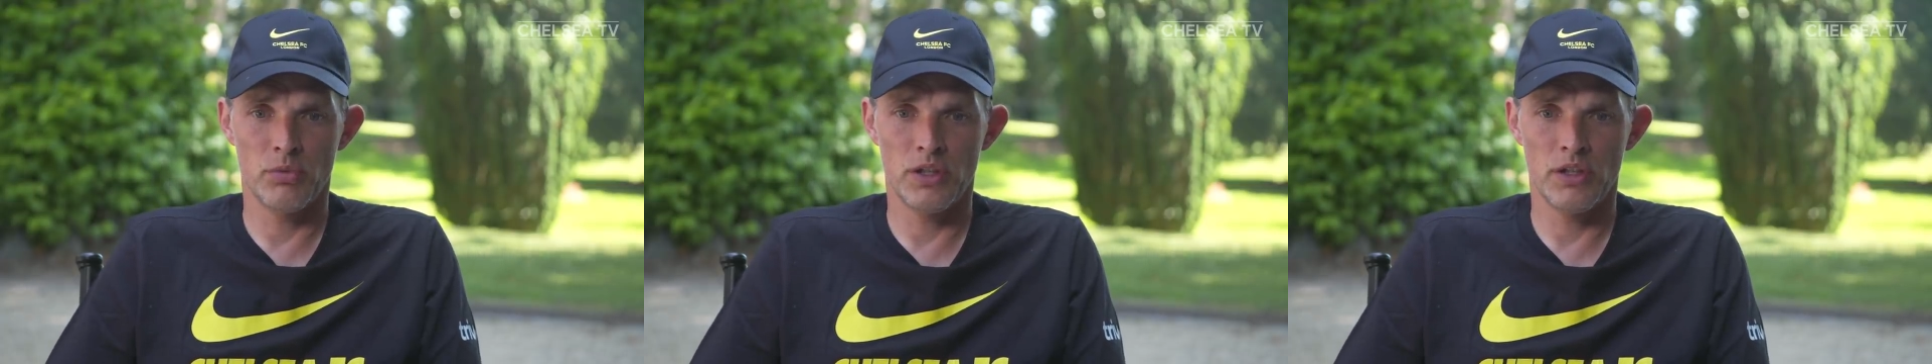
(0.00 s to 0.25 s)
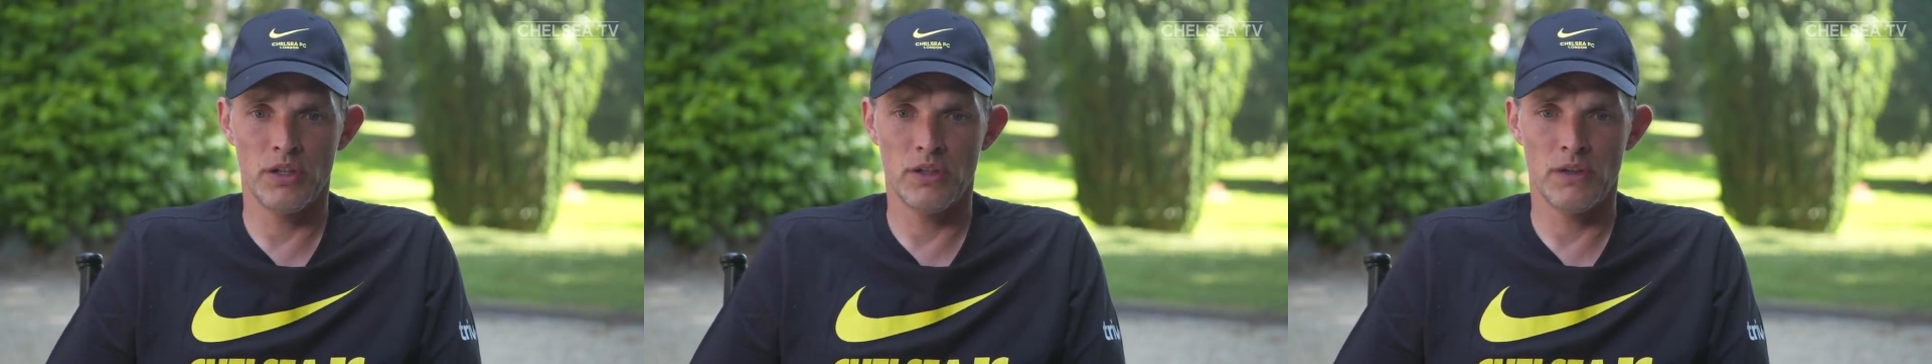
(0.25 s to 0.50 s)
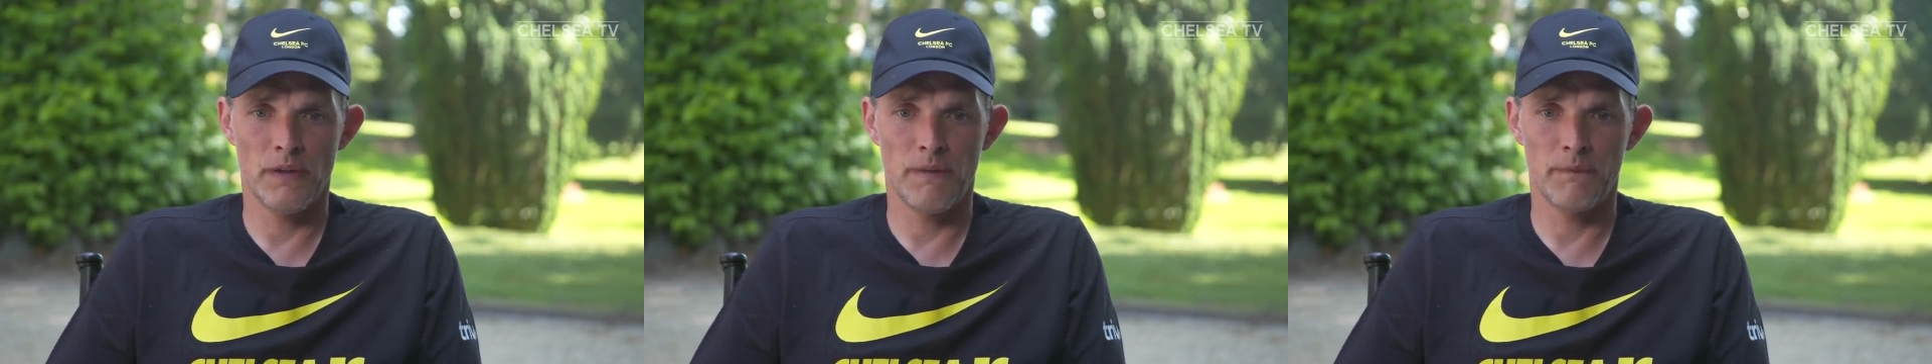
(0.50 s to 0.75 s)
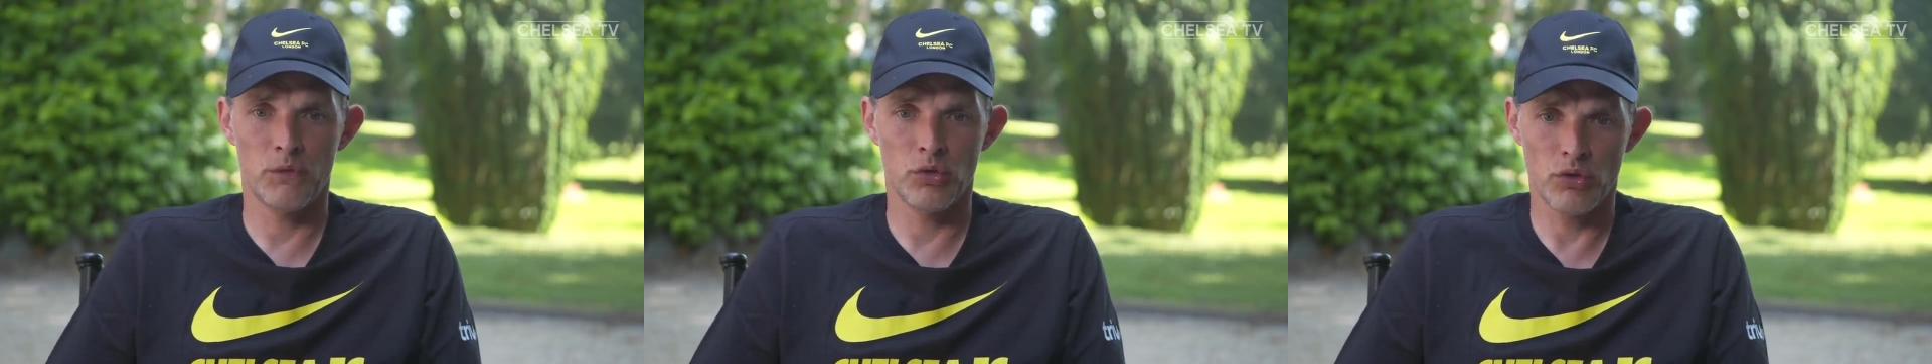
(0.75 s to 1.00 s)
we
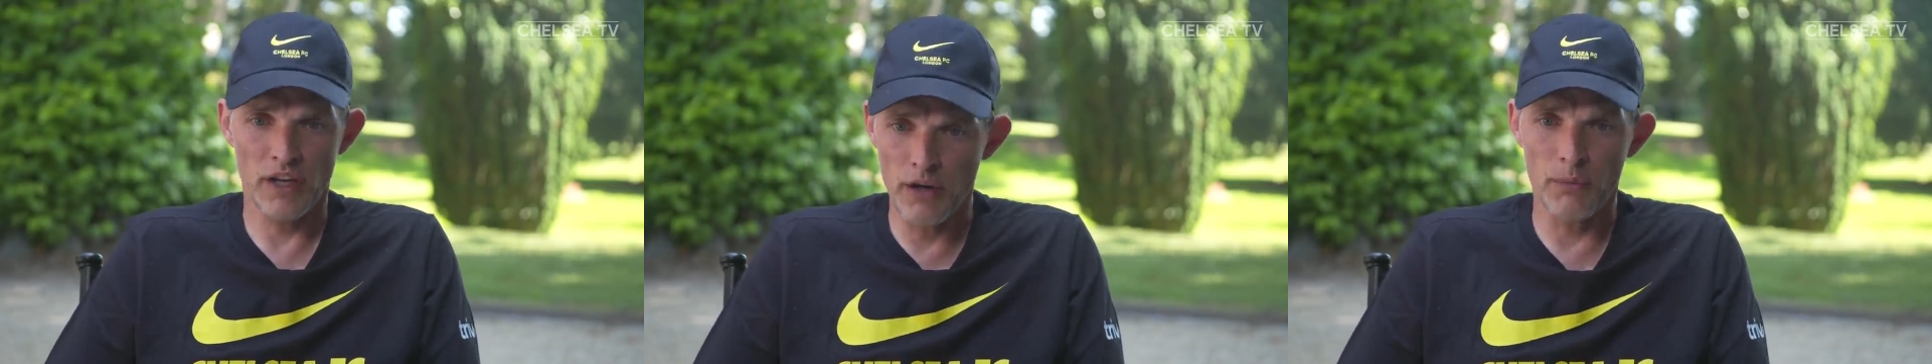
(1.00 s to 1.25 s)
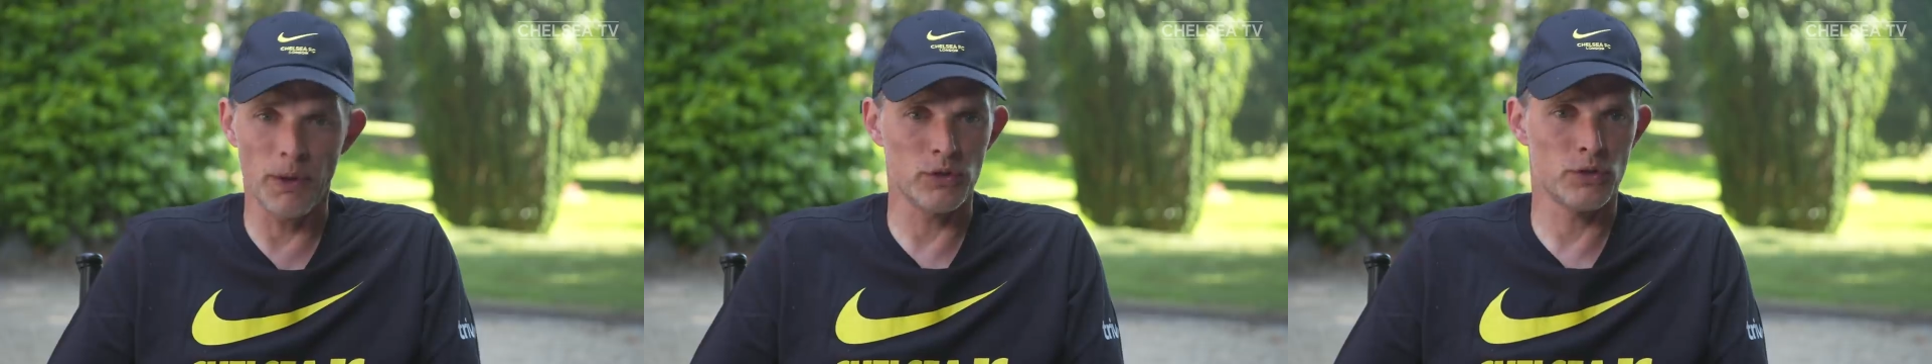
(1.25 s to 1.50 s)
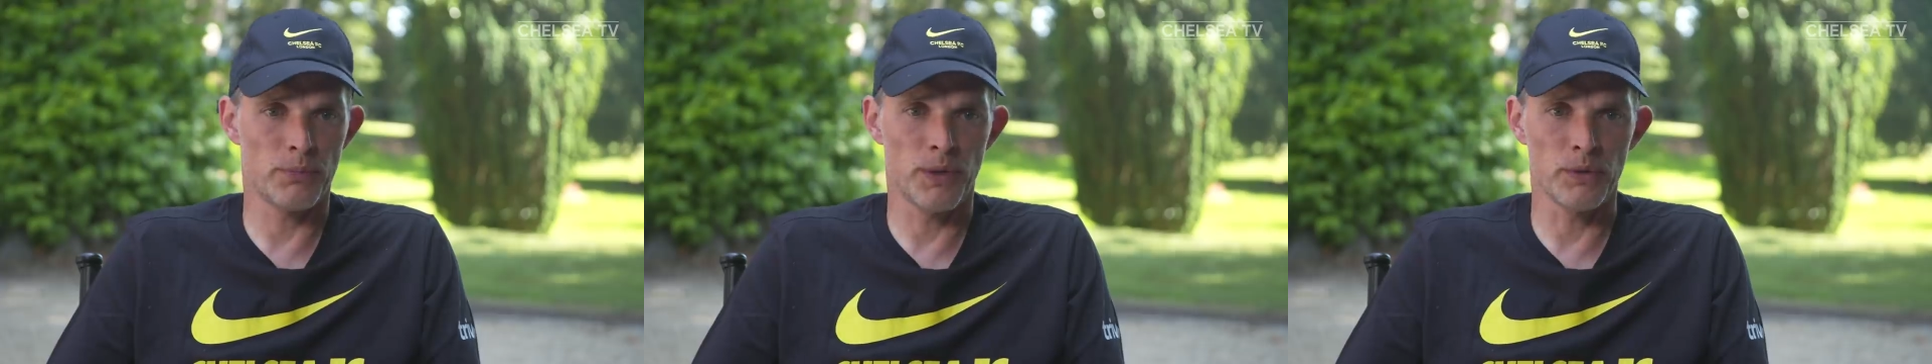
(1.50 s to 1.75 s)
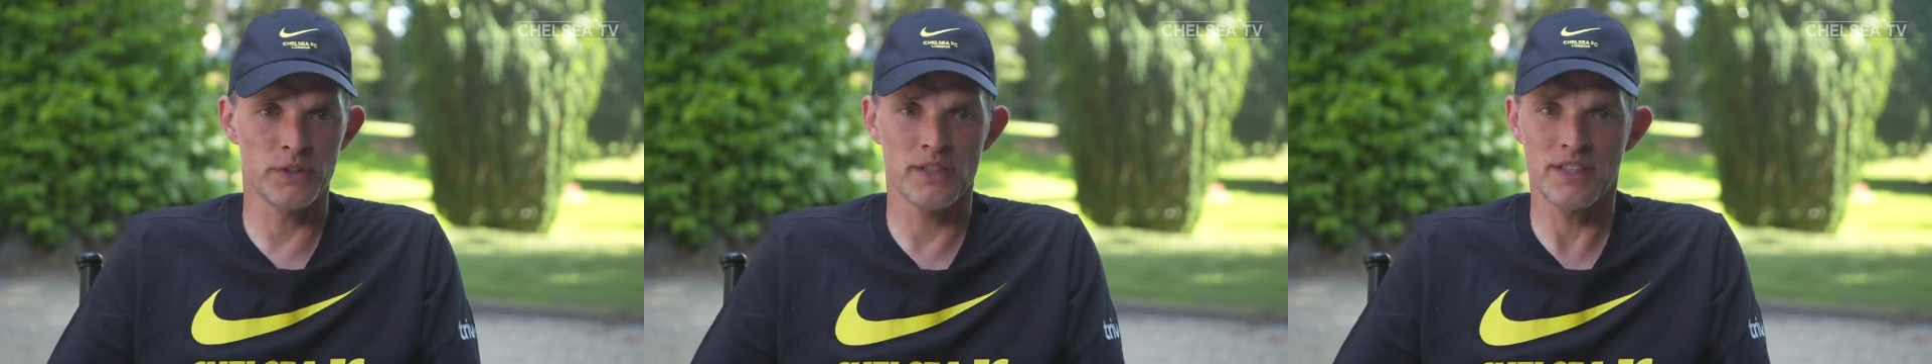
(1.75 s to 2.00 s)
took care about the
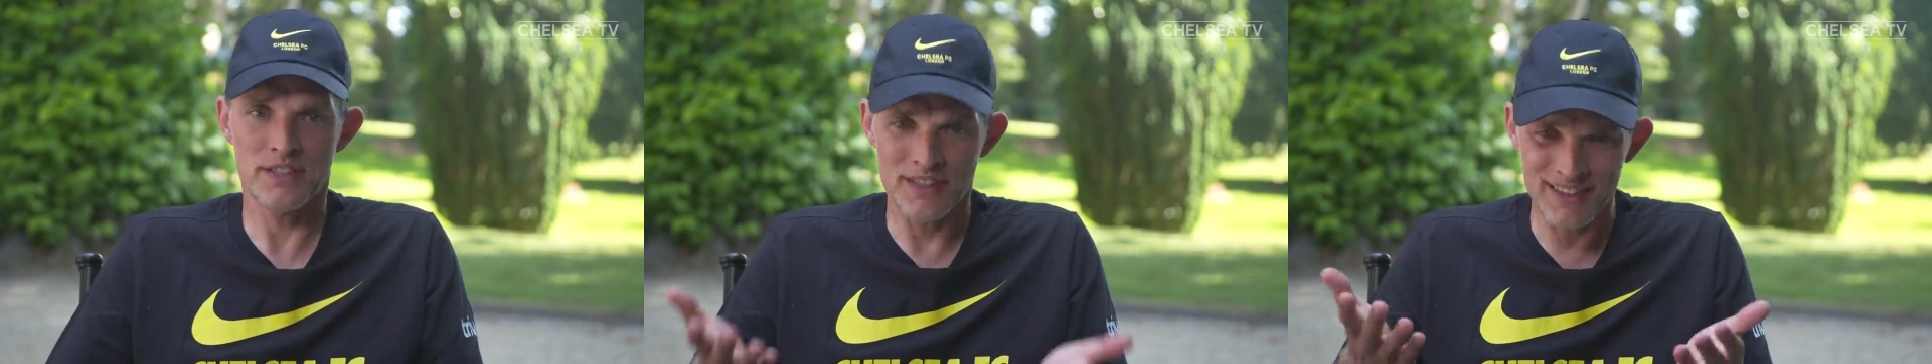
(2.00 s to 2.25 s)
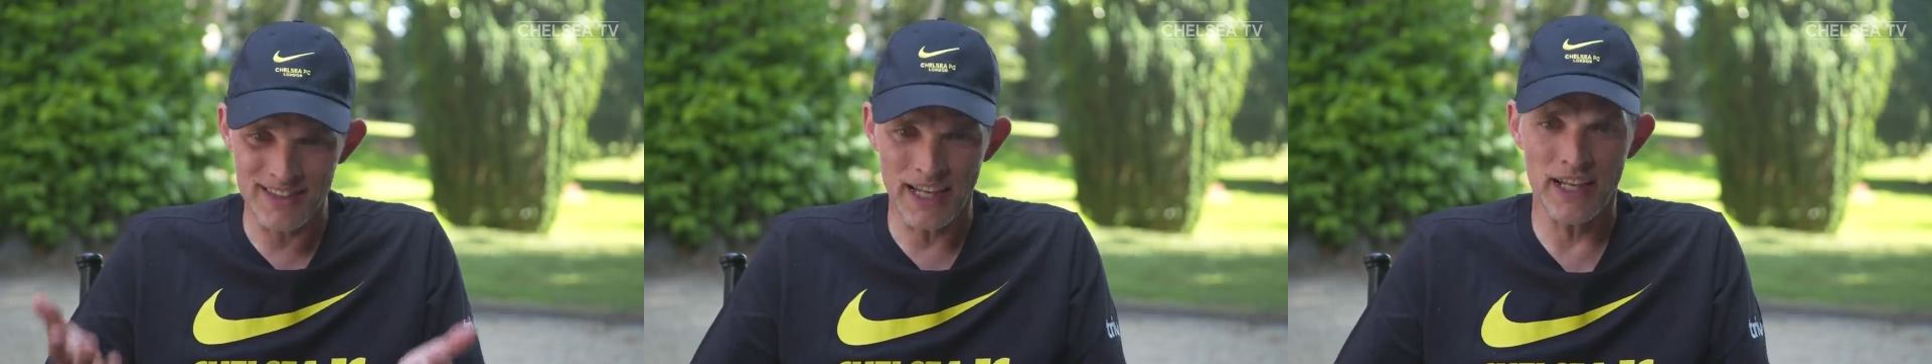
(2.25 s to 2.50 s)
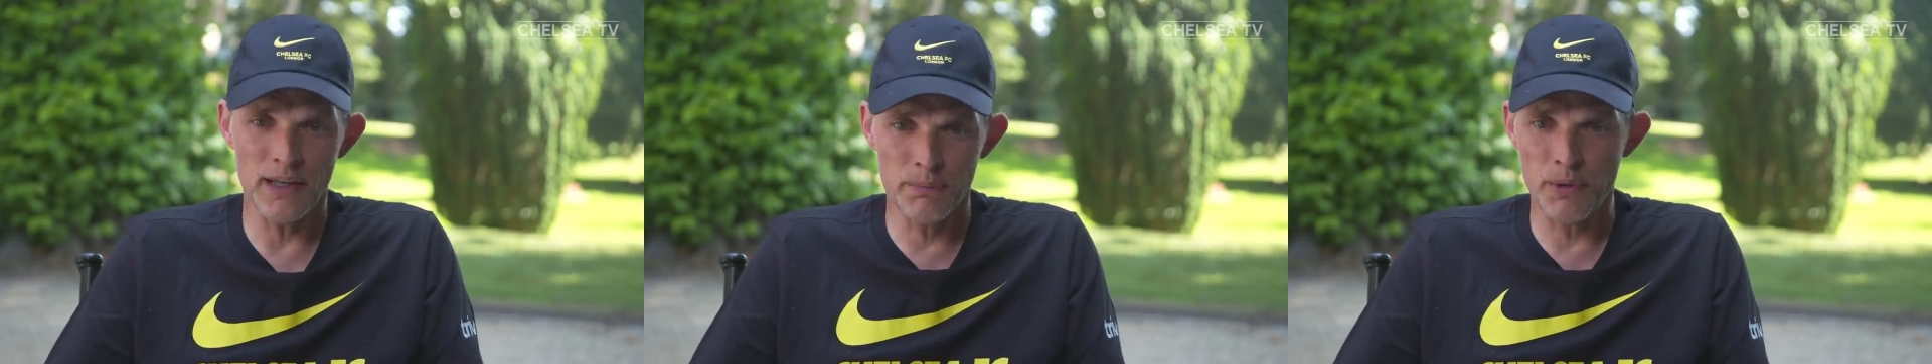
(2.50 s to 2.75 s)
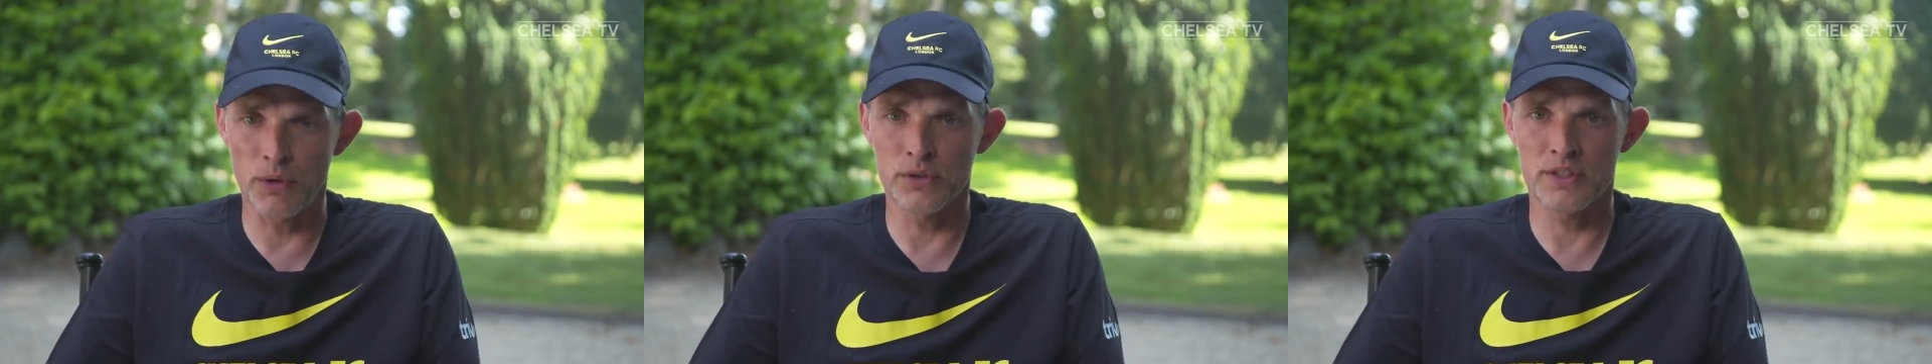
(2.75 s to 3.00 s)
process, the daily
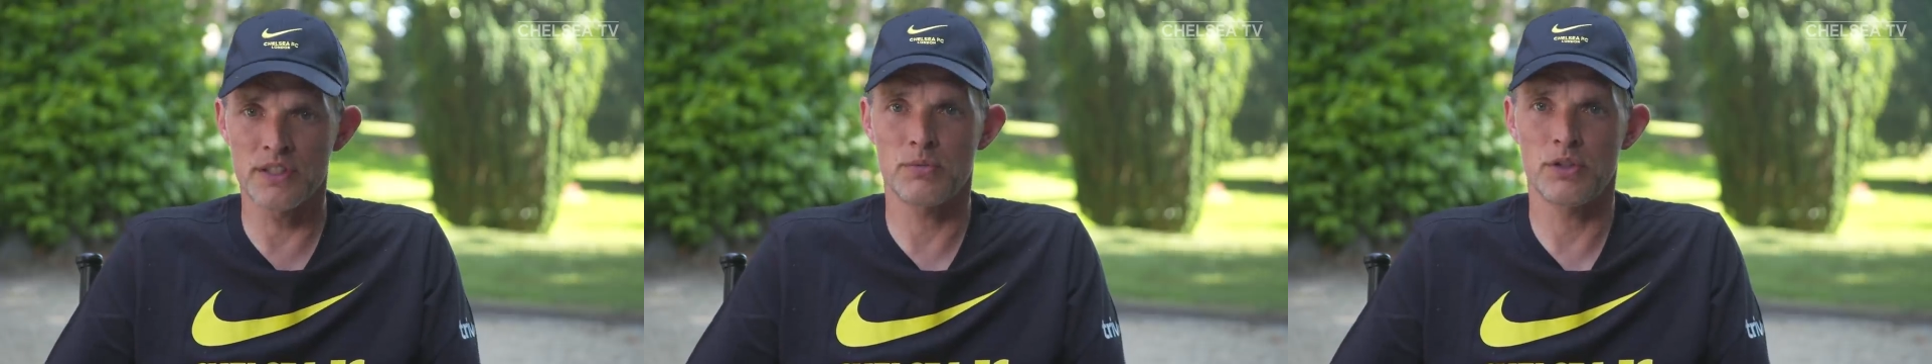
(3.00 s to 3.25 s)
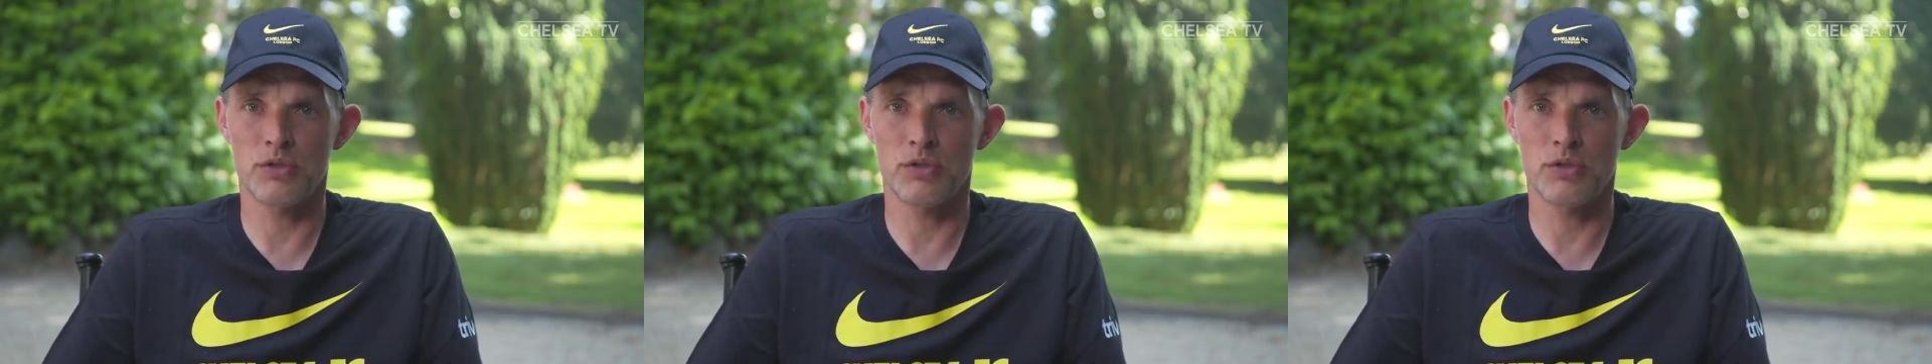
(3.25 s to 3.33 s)
process.